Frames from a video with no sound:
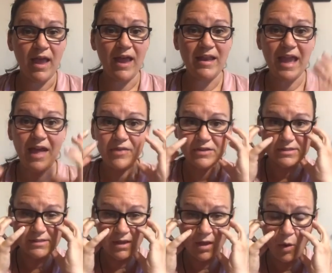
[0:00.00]
and he had
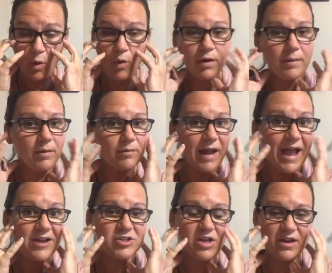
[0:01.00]
this horrible
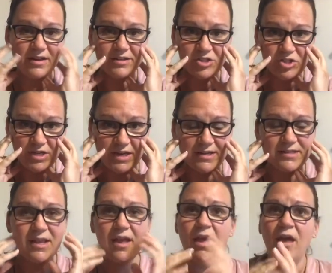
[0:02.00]
rash on his cheeks.